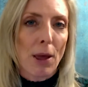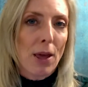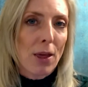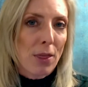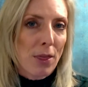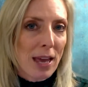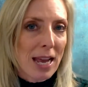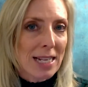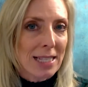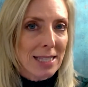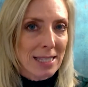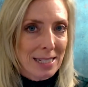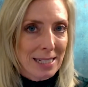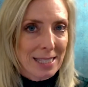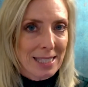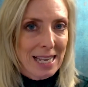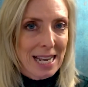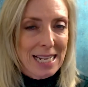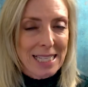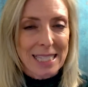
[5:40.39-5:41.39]
their
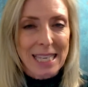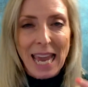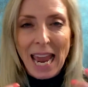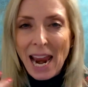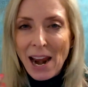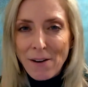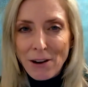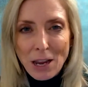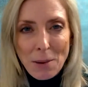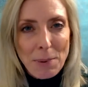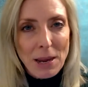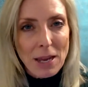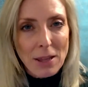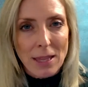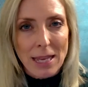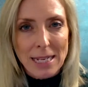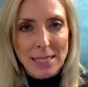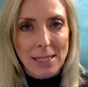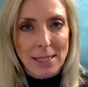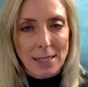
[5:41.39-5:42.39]
success, caring about
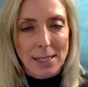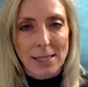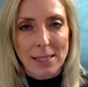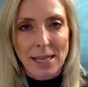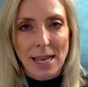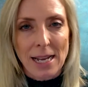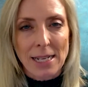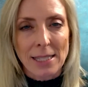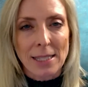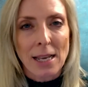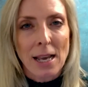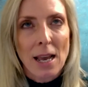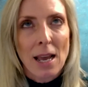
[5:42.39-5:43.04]
their success